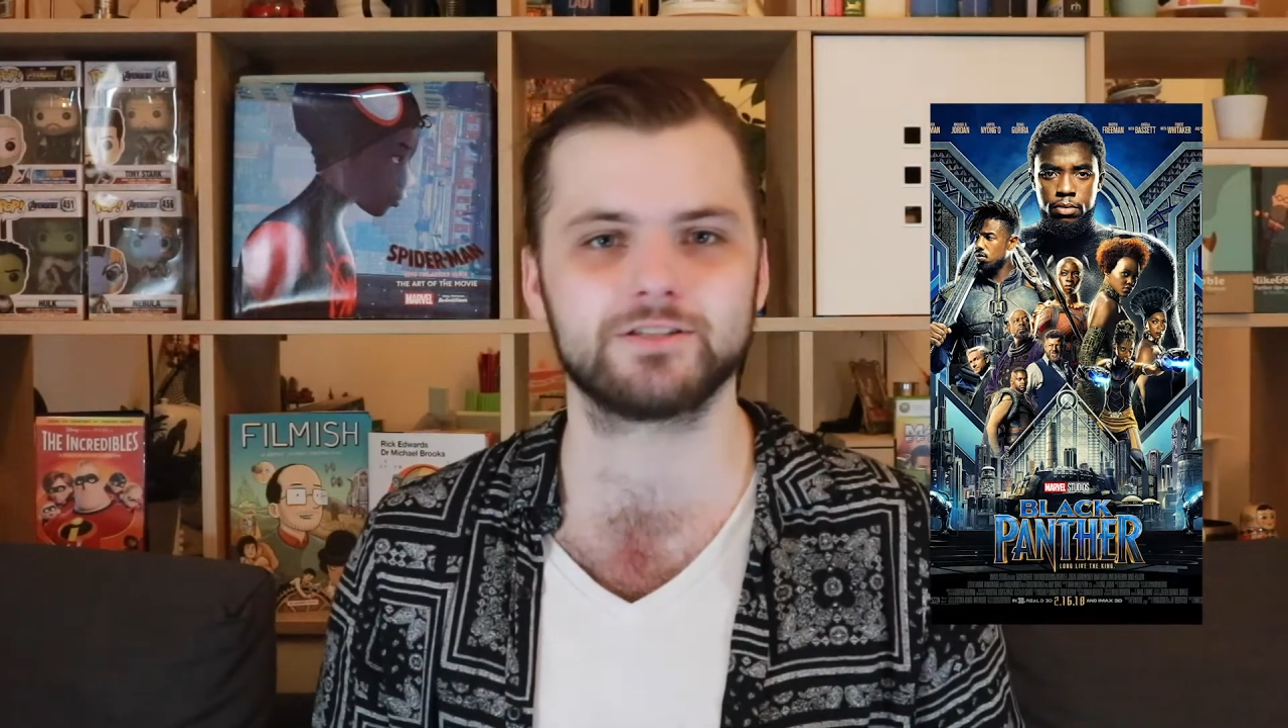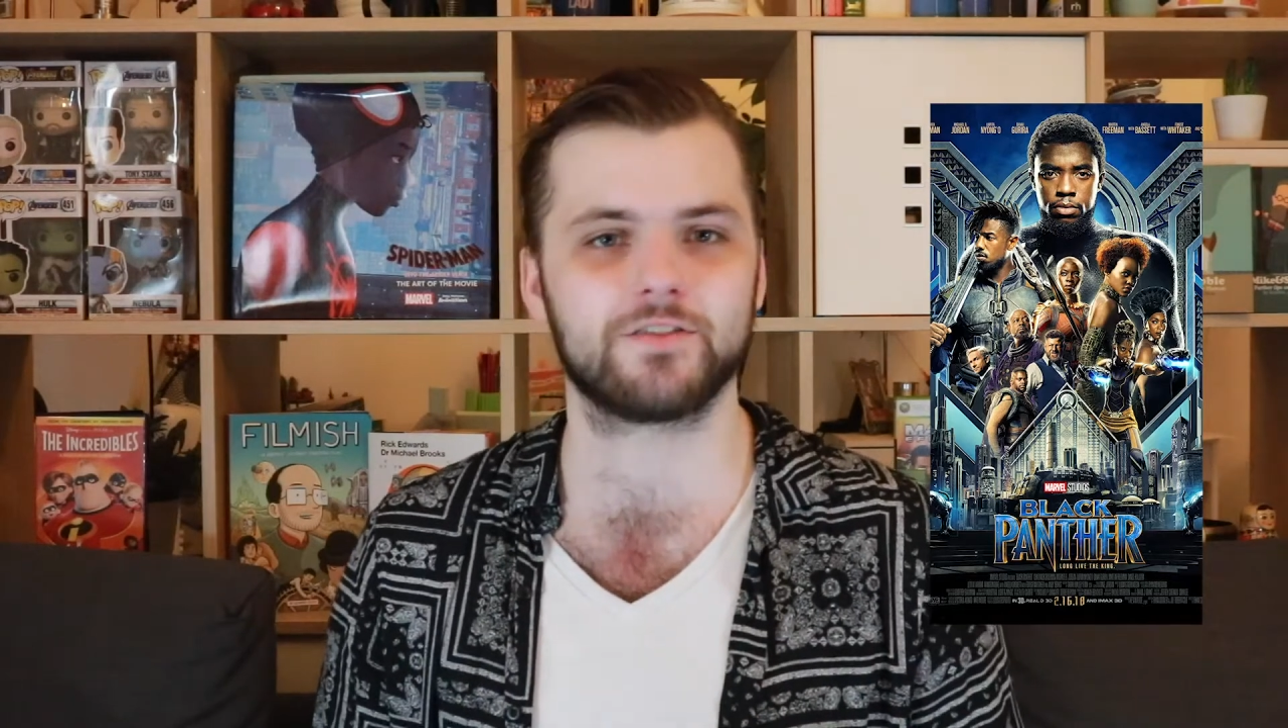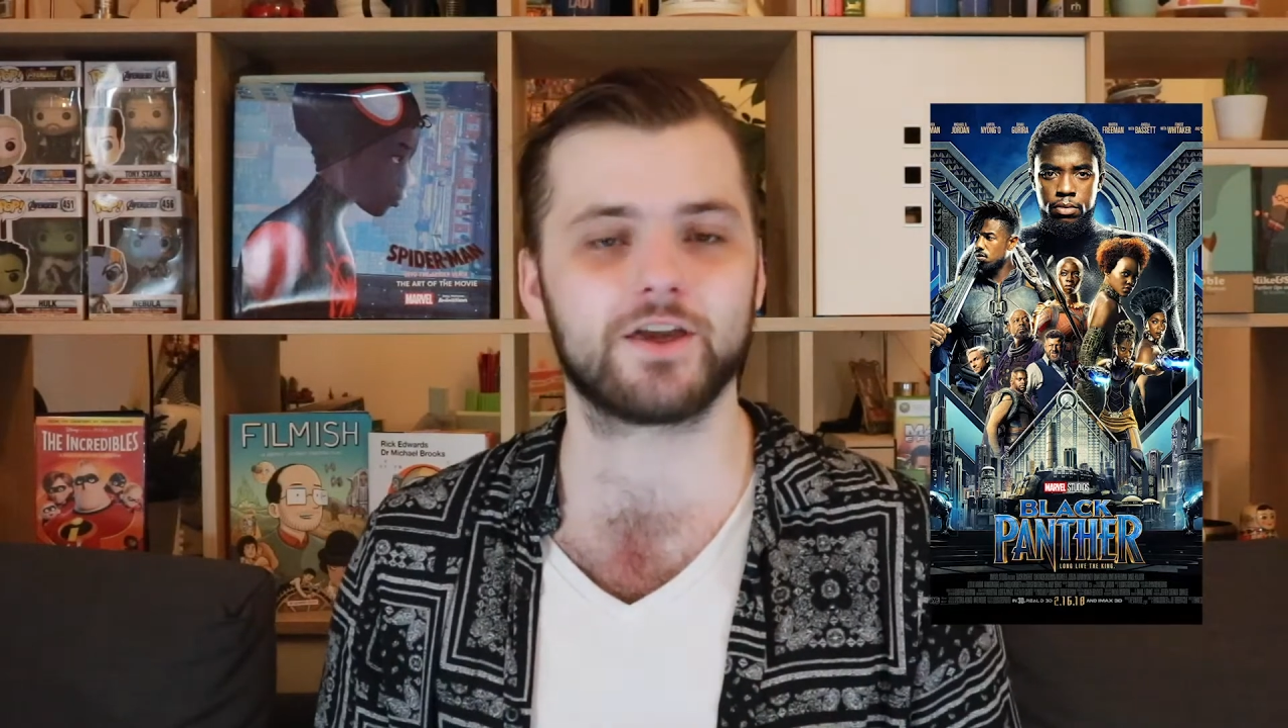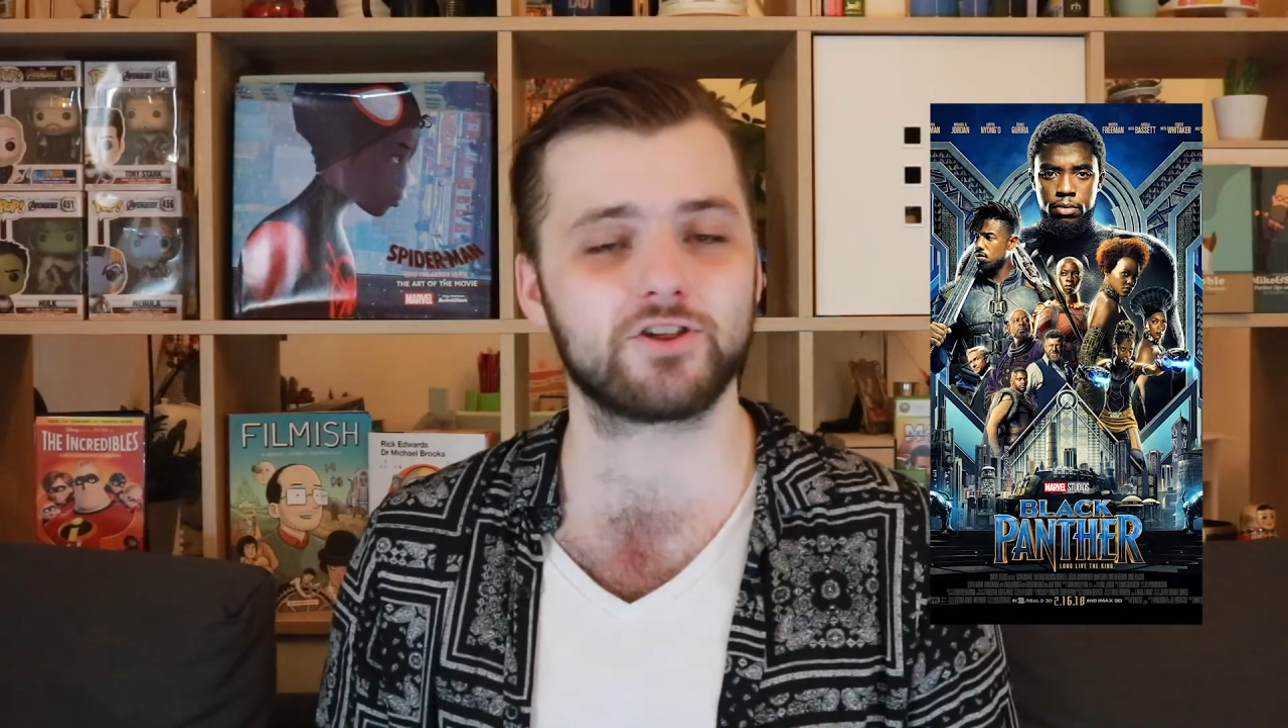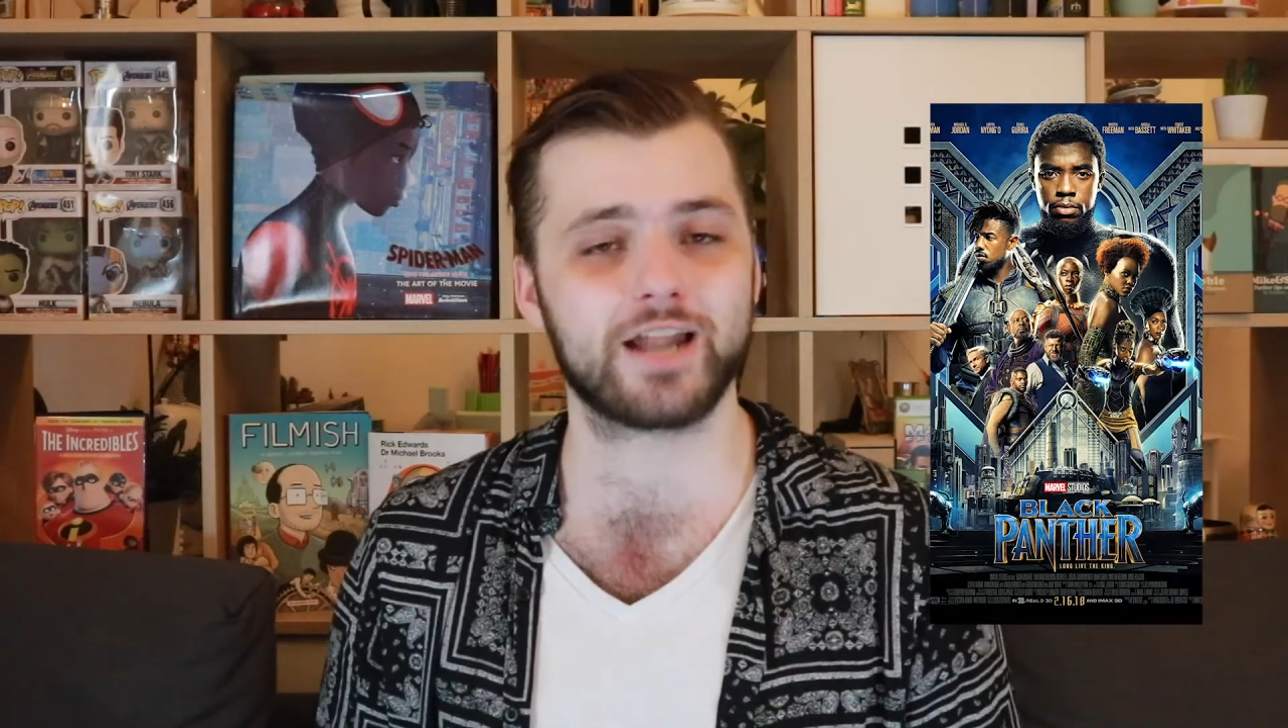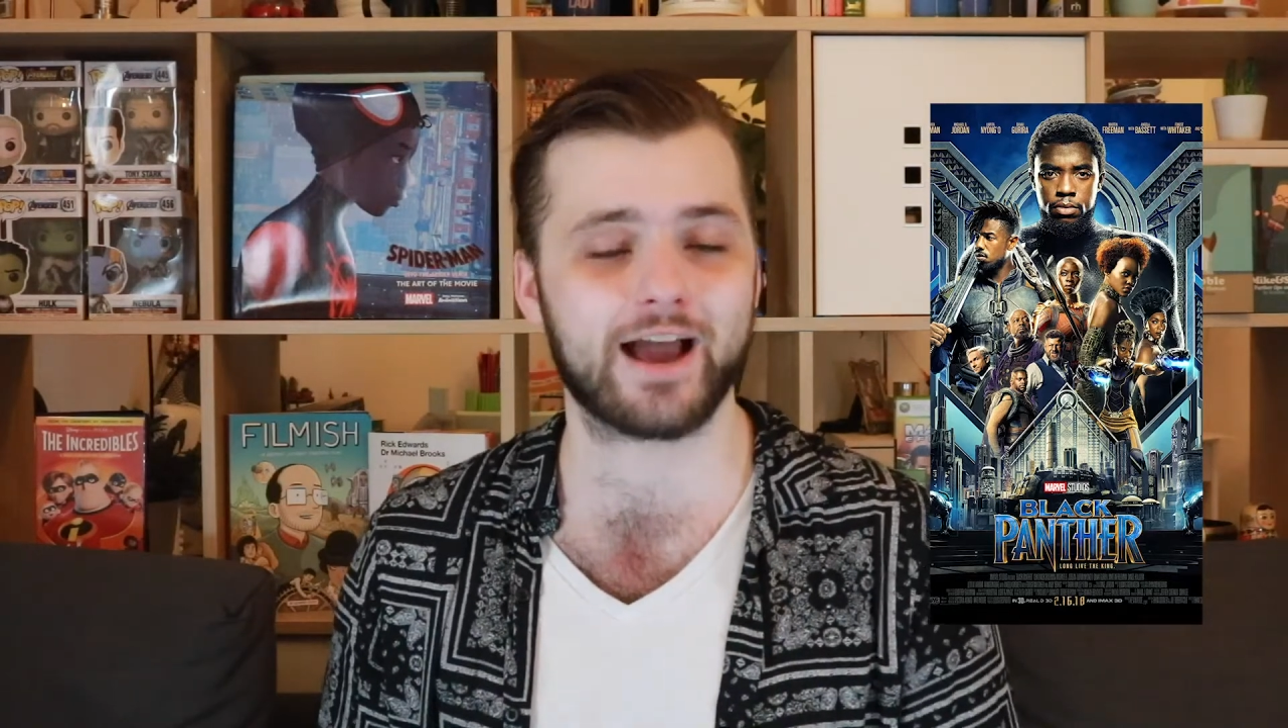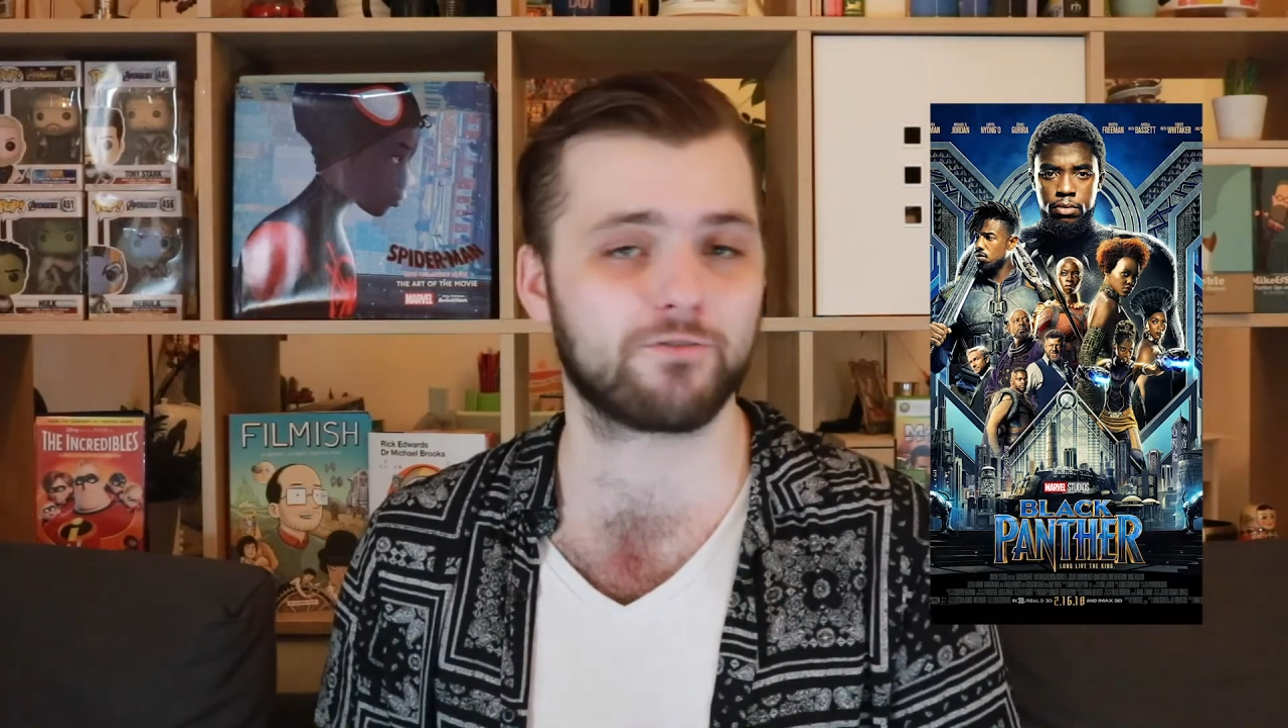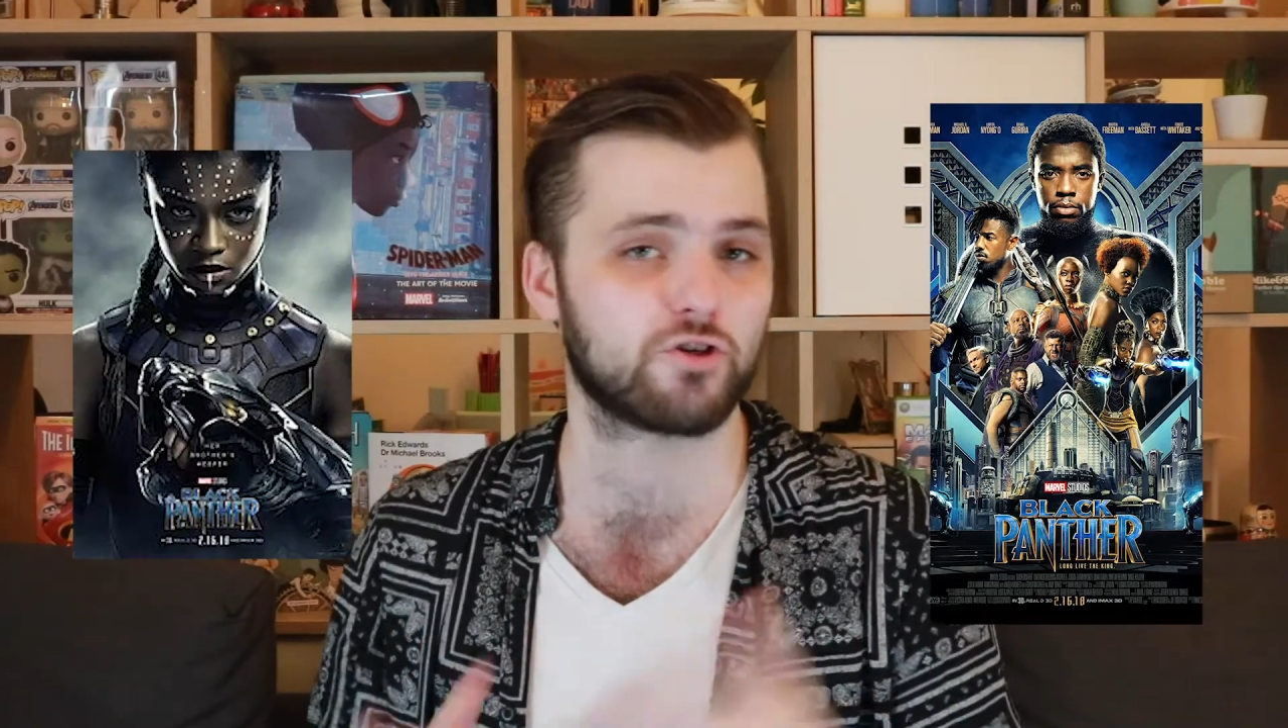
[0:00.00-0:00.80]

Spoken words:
that they should have